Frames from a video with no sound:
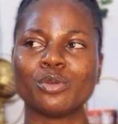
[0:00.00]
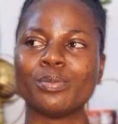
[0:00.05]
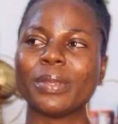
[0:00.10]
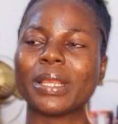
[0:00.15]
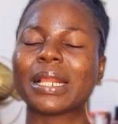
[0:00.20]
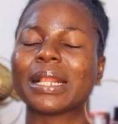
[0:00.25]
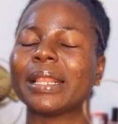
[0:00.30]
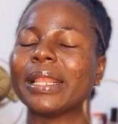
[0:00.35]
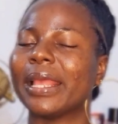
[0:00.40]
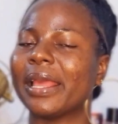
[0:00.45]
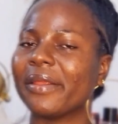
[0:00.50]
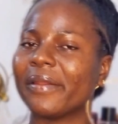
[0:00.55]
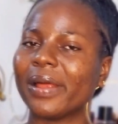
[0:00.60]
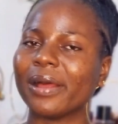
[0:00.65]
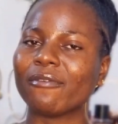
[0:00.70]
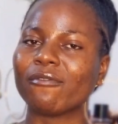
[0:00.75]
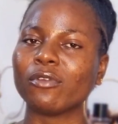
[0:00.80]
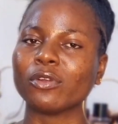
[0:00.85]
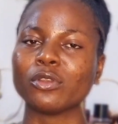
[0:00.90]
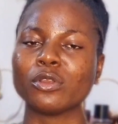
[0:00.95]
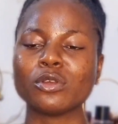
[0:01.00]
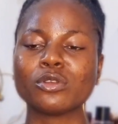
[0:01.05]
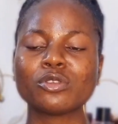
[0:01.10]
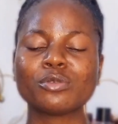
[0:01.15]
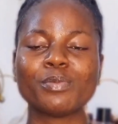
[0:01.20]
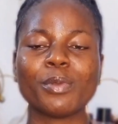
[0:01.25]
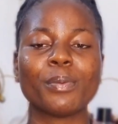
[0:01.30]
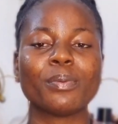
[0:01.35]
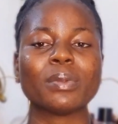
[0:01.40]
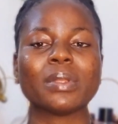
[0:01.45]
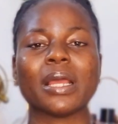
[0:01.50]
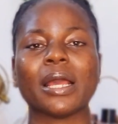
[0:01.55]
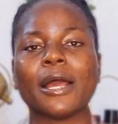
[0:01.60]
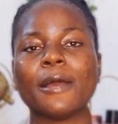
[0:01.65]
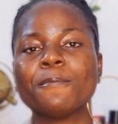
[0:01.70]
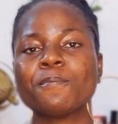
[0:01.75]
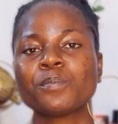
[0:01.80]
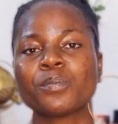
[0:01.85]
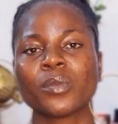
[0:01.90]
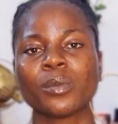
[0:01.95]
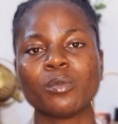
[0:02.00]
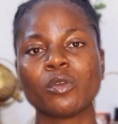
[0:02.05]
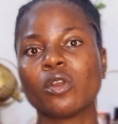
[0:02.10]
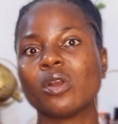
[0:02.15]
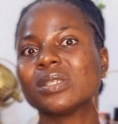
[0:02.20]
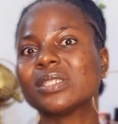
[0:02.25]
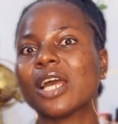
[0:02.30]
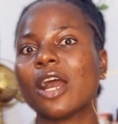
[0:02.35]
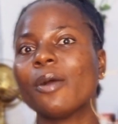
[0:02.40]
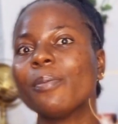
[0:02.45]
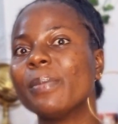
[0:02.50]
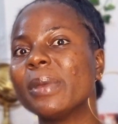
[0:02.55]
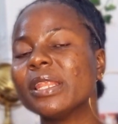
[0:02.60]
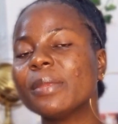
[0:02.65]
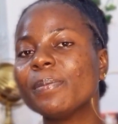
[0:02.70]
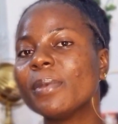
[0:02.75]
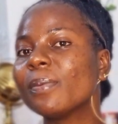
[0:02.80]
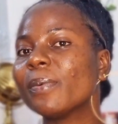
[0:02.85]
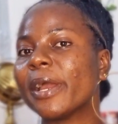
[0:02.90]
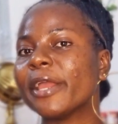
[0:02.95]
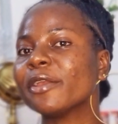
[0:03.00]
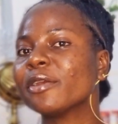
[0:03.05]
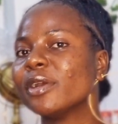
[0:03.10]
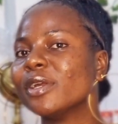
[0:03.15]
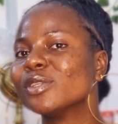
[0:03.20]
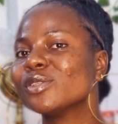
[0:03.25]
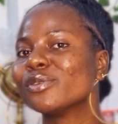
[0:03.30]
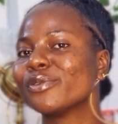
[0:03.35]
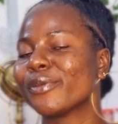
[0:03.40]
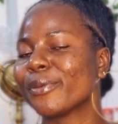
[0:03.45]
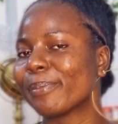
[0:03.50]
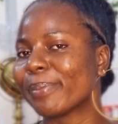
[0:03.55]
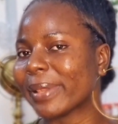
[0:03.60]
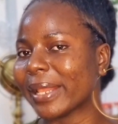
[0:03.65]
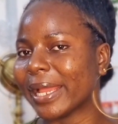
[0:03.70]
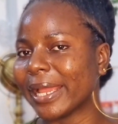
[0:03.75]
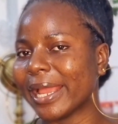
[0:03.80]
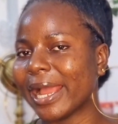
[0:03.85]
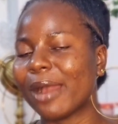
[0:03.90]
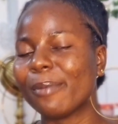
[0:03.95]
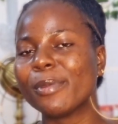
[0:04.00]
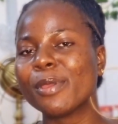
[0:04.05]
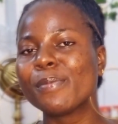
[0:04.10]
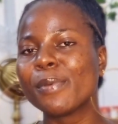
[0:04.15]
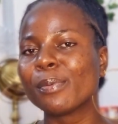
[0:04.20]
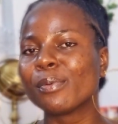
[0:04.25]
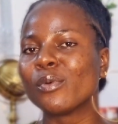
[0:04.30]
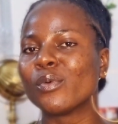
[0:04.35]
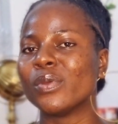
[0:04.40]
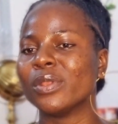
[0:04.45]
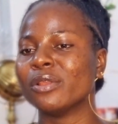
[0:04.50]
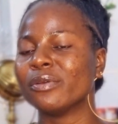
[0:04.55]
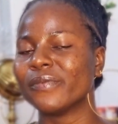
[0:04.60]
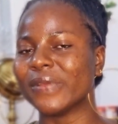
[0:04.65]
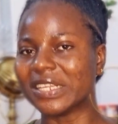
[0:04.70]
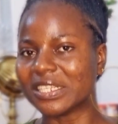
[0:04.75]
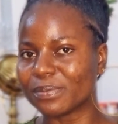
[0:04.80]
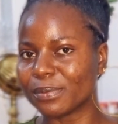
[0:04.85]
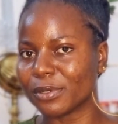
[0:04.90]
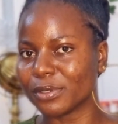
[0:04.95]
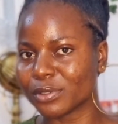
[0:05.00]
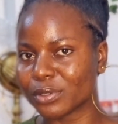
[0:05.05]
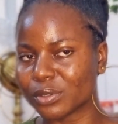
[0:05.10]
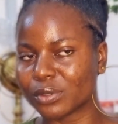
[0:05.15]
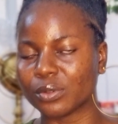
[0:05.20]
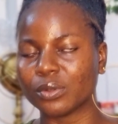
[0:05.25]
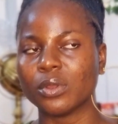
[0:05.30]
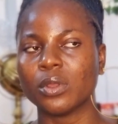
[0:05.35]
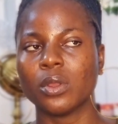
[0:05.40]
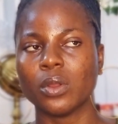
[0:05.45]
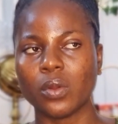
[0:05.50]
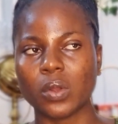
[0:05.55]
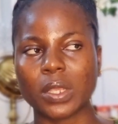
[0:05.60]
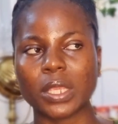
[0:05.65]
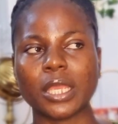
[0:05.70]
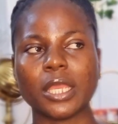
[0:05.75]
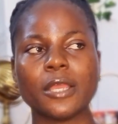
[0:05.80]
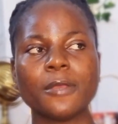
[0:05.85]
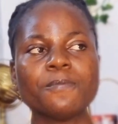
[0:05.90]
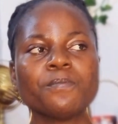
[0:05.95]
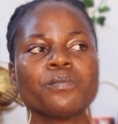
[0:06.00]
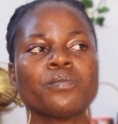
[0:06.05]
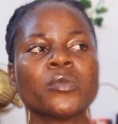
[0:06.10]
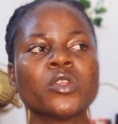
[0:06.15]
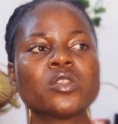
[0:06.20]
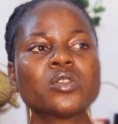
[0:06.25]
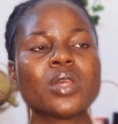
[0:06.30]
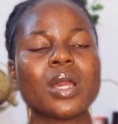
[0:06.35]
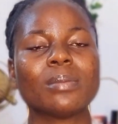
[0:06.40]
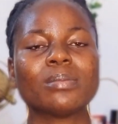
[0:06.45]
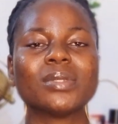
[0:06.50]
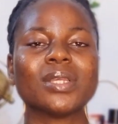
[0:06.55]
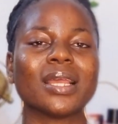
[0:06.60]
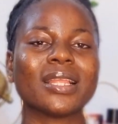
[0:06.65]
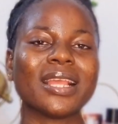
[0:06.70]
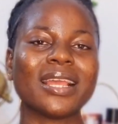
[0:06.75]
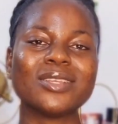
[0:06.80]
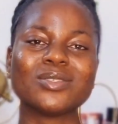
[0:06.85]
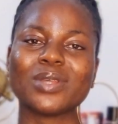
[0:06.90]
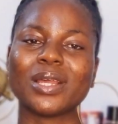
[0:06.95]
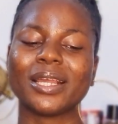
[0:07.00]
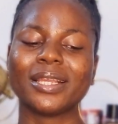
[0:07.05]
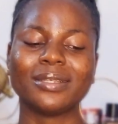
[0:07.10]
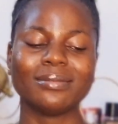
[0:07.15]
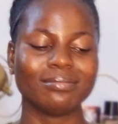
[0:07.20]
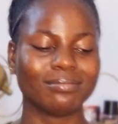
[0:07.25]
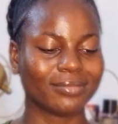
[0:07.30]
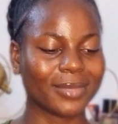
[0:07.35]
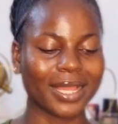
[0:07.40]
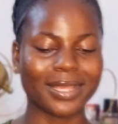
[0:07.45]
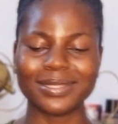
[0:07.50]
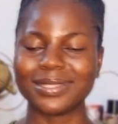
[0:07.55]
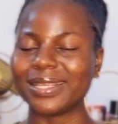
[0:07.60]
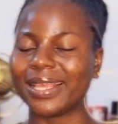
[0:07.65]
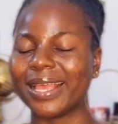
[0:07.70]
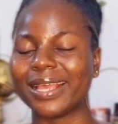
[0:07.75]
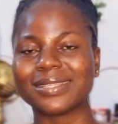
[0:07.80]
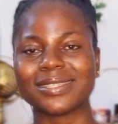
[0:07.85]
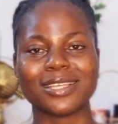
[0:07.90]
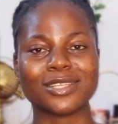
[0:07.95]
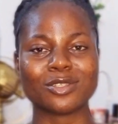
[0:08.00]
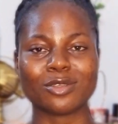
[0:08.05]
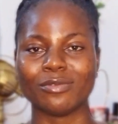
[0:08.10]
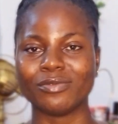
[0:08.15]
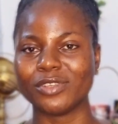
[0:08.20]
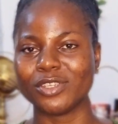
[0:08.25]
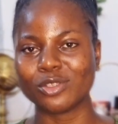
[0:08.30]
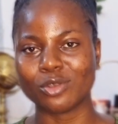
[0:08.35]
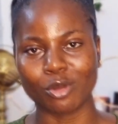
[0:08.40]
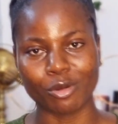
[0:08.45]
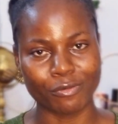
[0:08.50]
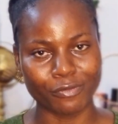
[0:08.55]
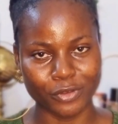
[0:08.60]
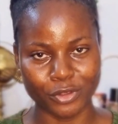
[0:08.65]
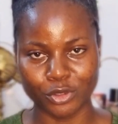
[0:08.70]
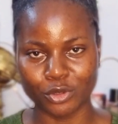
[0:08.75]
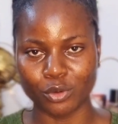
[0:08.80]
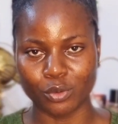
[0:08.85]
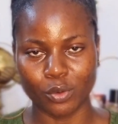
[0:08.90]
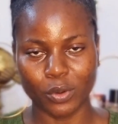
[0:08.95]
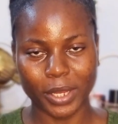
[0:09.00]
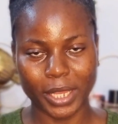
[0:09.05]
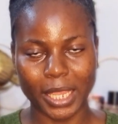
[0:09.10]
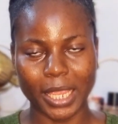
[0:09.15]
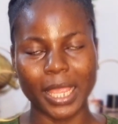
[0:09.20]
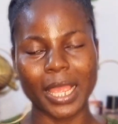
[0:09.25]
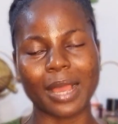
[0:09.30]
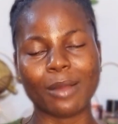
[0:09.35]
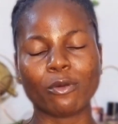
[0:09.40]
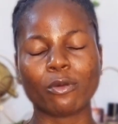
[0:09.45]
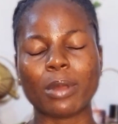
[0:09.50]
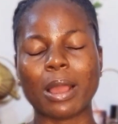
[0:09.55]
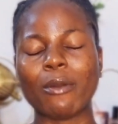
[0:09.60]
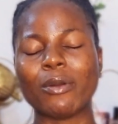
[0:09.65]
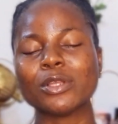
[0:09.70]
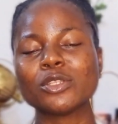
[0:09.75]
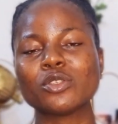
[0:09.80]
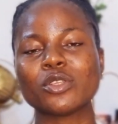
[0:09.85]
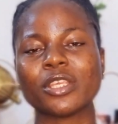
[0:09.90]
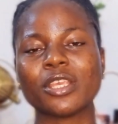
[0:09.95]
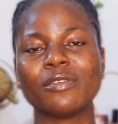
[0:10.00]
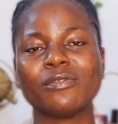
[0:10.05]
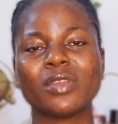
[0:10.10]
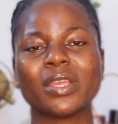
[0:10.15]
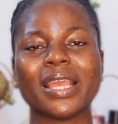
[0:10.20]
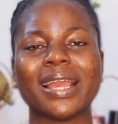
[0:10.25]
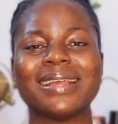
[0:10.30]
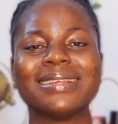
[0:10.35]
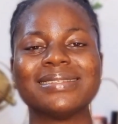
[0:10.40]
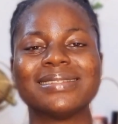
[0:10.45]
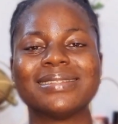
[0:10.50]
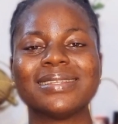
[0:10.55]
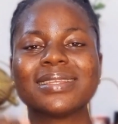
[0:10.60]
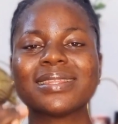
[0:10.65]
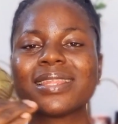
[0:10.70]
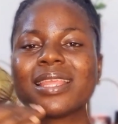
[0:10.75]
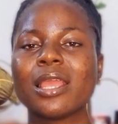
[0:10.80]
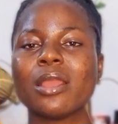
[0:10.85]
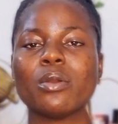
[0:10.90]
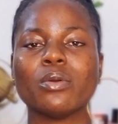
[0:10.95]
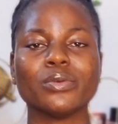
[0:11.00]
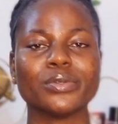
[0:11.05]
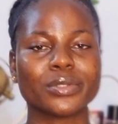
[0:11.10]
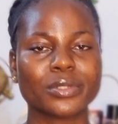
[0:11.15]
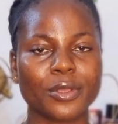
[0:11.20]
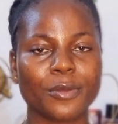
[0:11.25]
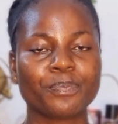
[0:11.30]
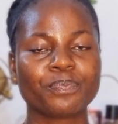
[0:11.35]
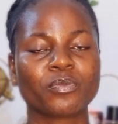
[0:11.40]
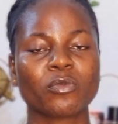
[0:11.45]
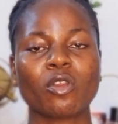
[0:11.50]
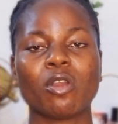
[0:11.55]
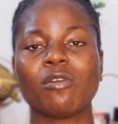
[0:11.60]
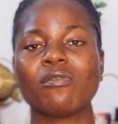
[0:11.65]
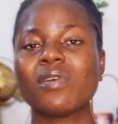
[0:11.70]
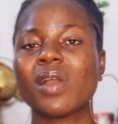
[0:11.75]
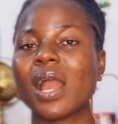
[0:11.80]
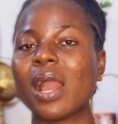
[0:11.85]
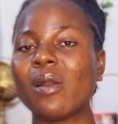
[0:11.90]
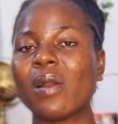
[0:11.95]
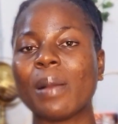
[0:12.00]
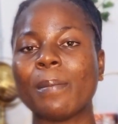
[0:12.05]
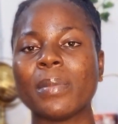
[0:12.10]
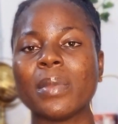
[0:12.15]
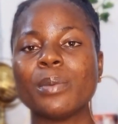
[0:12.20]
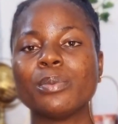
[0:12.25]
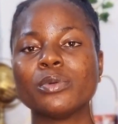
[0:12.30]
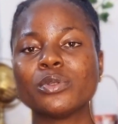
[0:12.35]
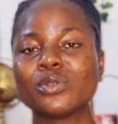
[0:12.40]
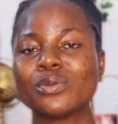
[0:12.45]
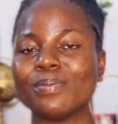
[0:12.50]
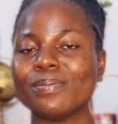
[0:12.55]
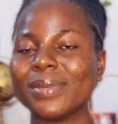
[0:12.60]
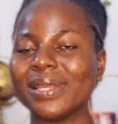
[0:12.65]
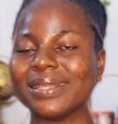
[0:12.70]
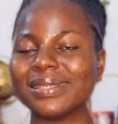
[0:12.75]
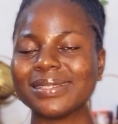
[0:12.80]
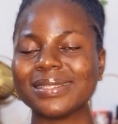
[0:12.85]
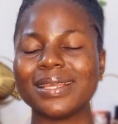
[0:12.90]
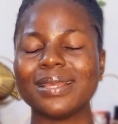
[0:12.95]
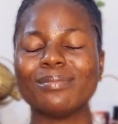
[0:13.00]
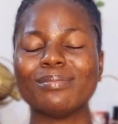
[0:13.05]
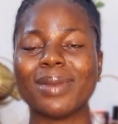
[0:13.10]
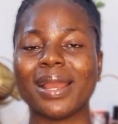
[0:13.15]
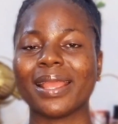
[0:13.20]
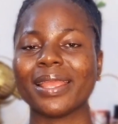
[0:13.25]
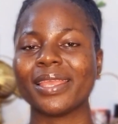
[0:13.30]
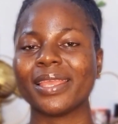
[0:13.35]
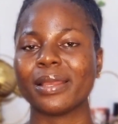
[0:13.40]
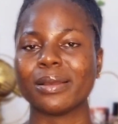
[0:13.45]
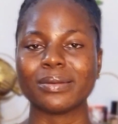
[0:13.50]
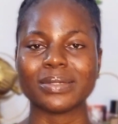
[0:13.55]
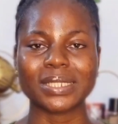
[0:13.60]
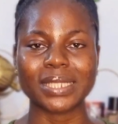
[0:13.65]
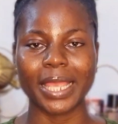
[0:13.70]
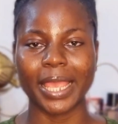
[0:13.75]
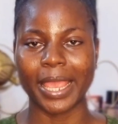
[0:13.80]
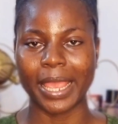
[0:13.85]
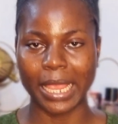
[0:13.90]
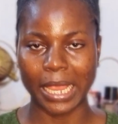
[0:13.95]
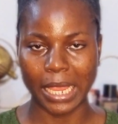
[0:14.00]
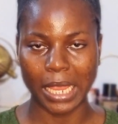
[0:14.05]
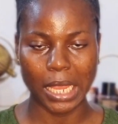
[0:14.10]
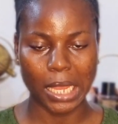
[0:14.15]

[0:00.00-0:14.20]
will be clearer for those people that, because how many people are you going to reply? How many people will you respond to? Okay, so I'm, that's why that is the essence of this whole video. Okay, I, I want to give you guys details of how I'm able to maintain my girls' hair.